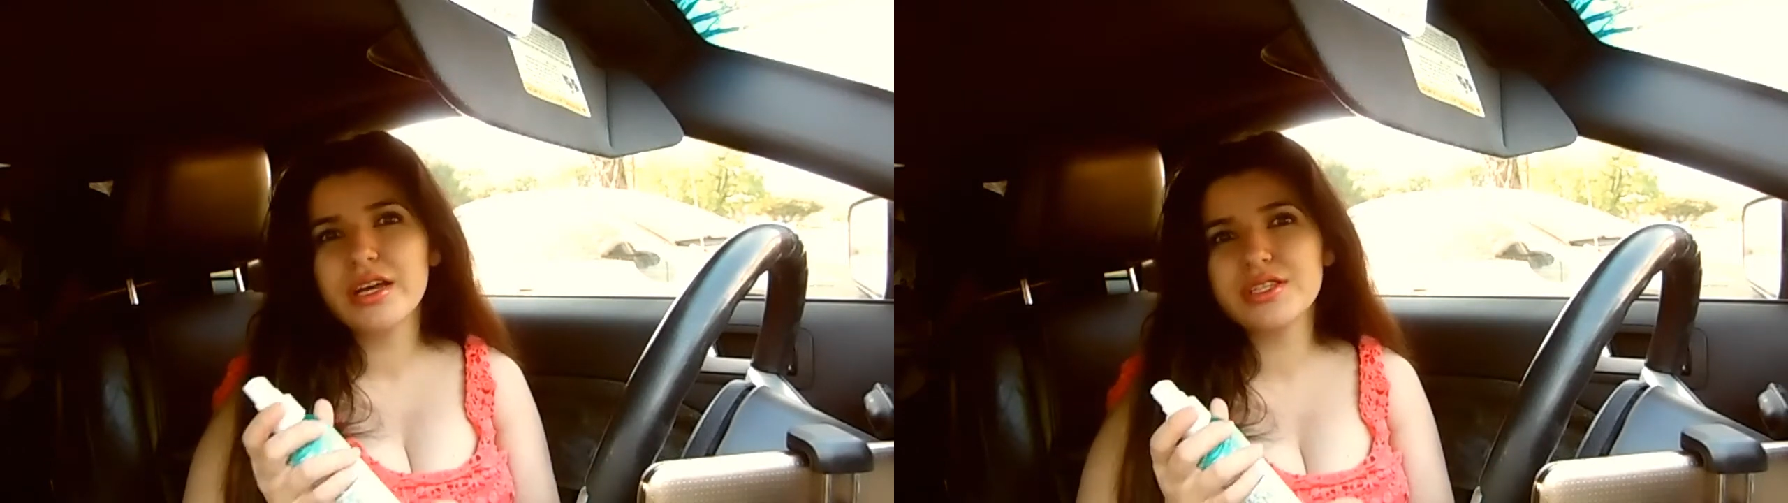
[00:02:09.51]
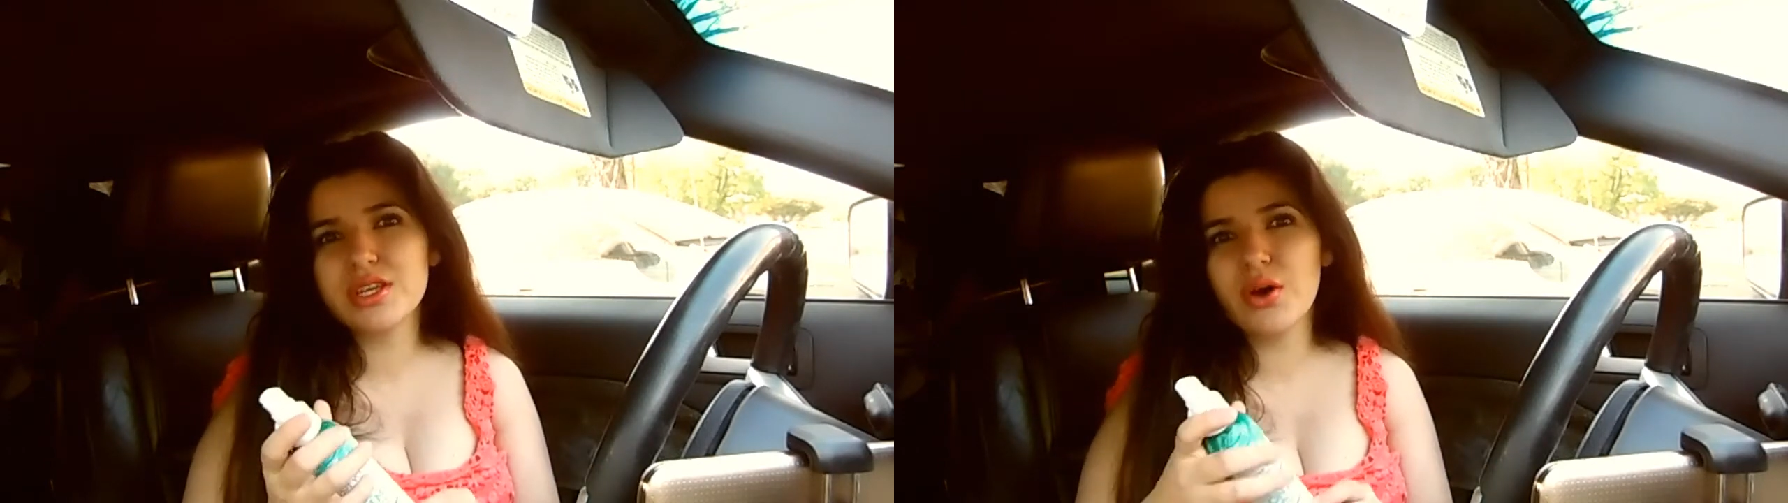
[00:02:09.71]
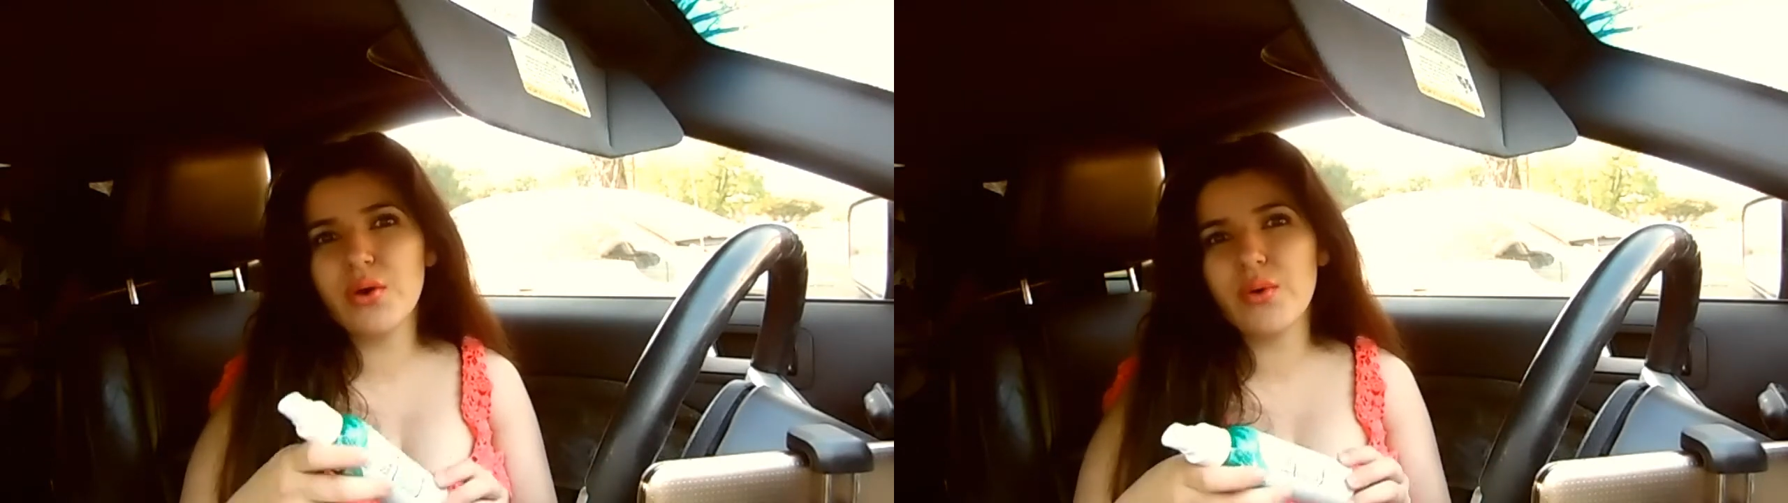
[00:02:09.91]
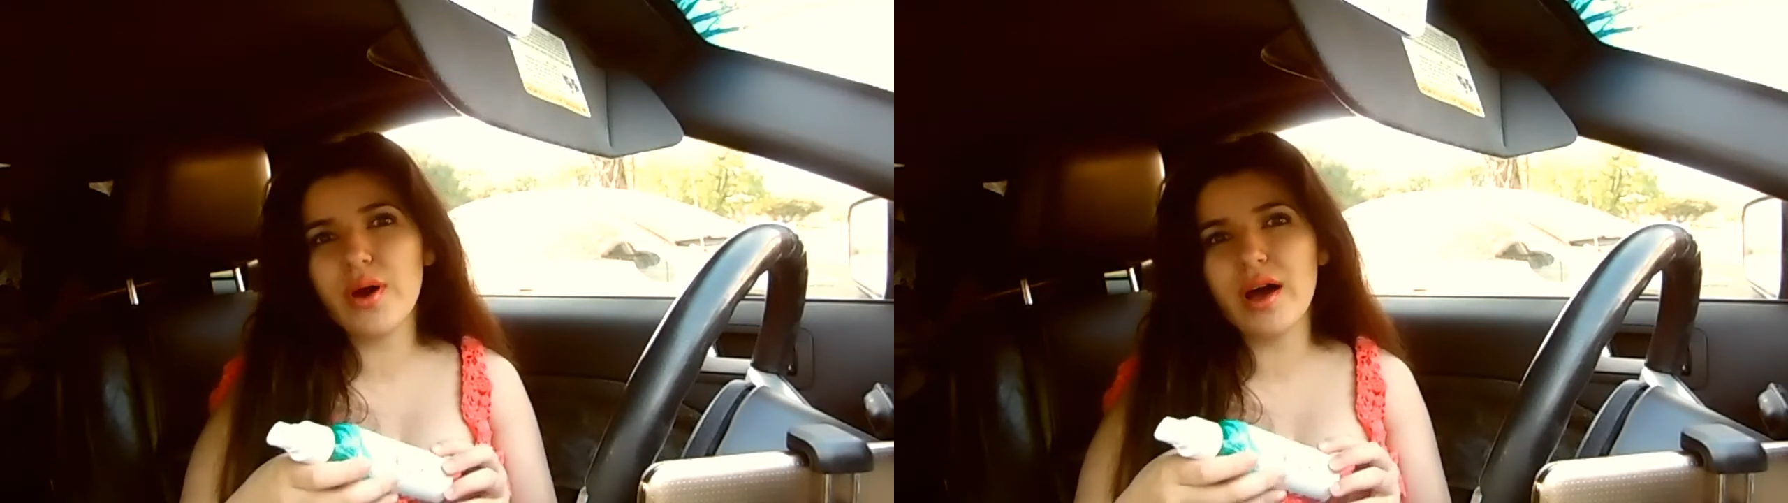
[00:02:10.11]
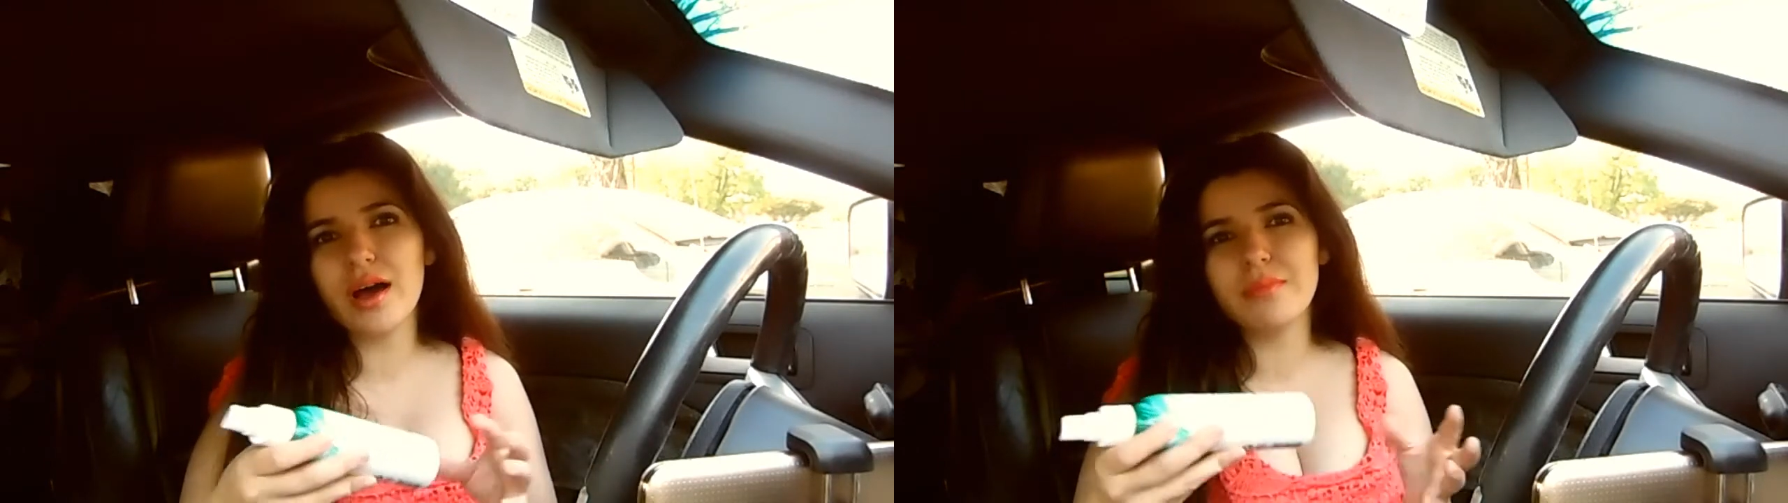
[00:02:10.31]

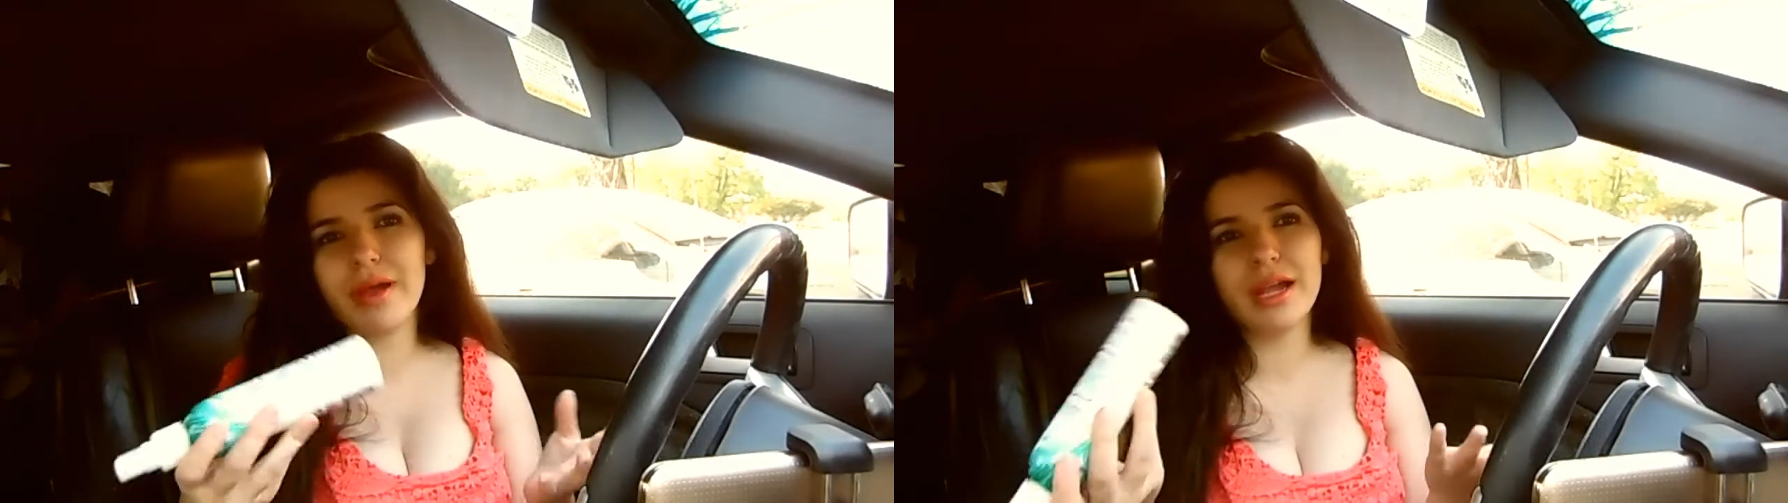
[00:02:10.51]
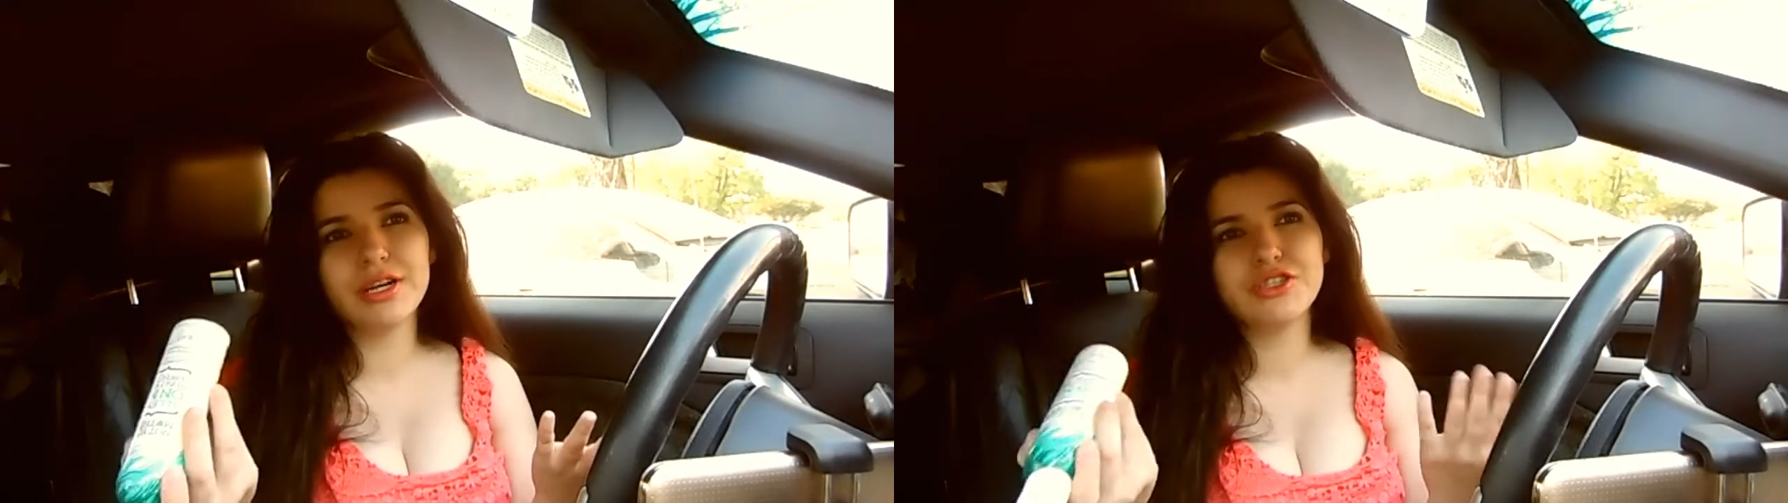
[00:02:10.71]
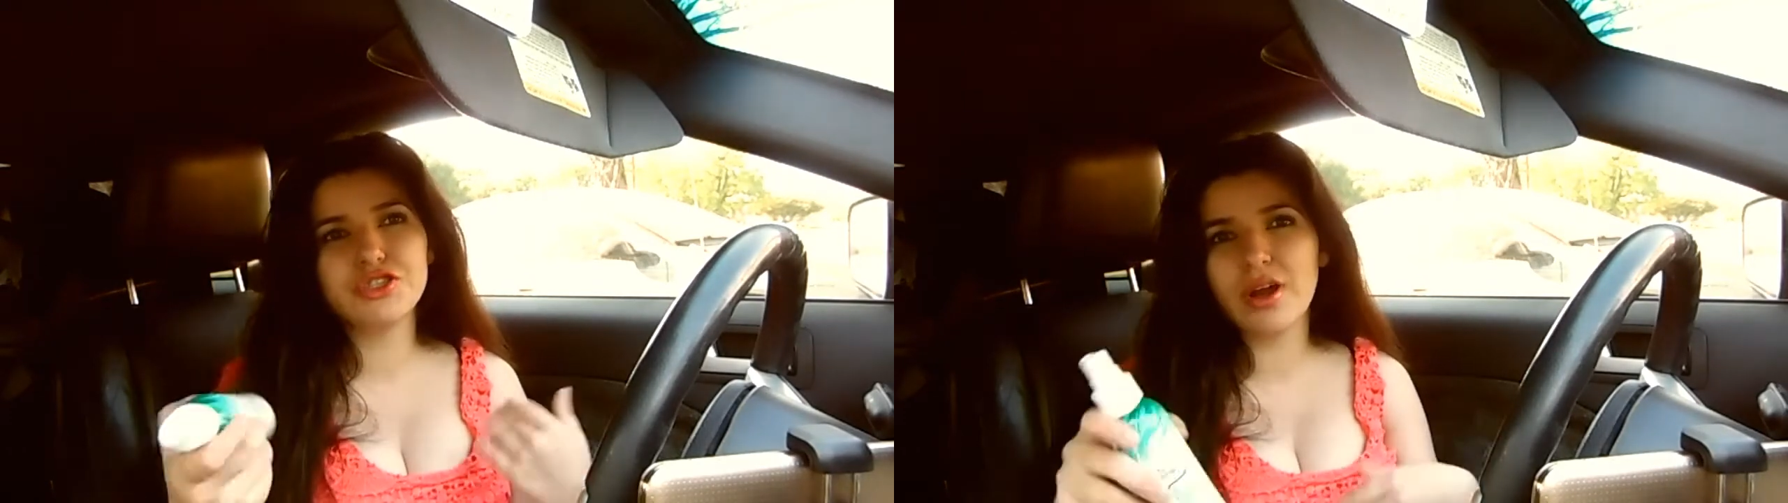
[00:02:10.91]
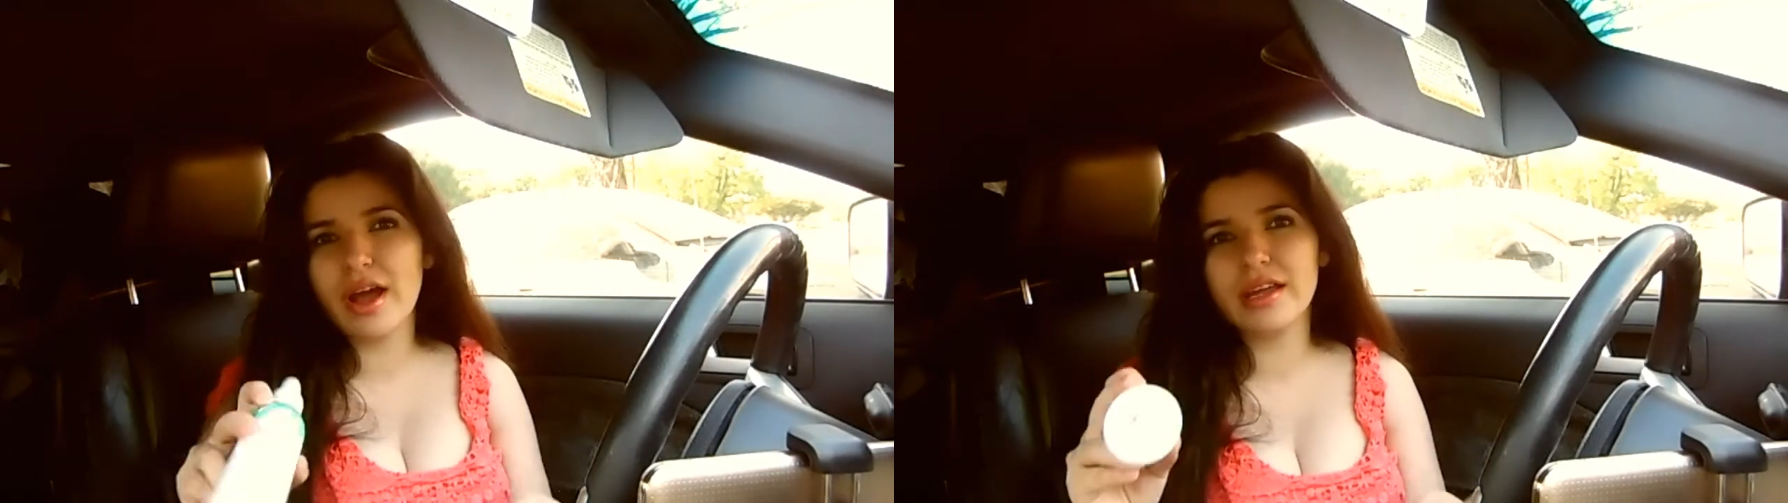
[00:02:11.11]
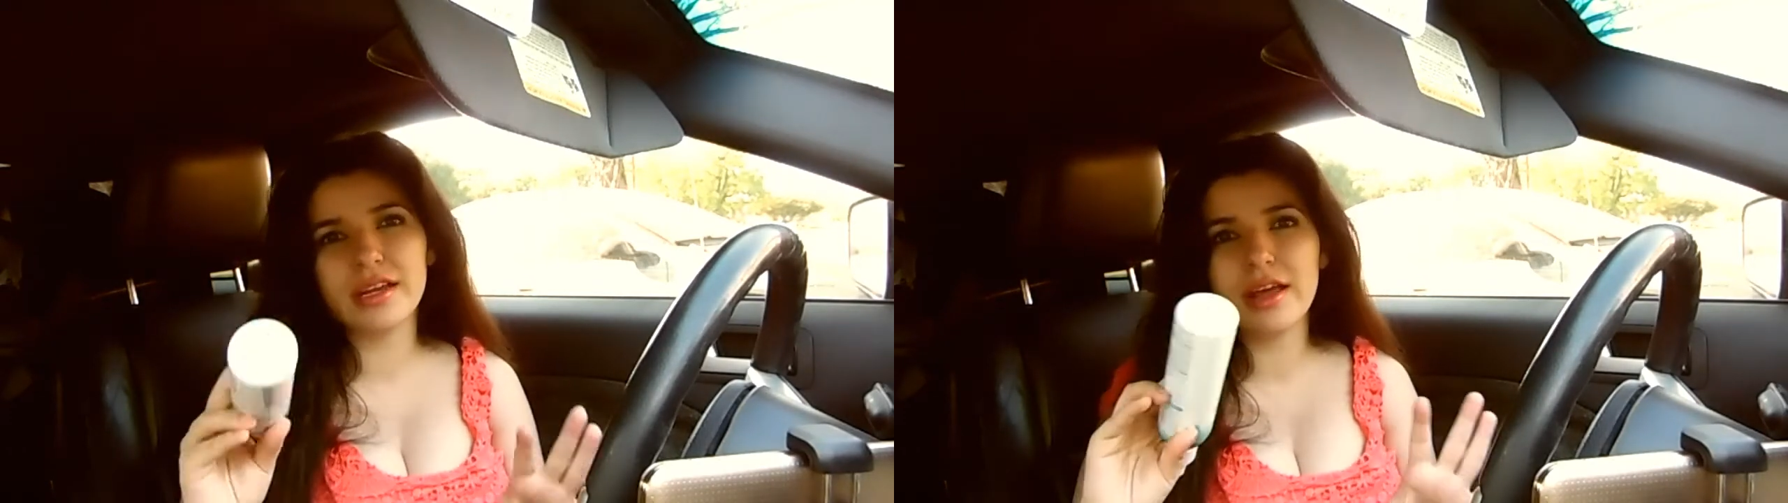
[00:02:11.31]
so my hair is dried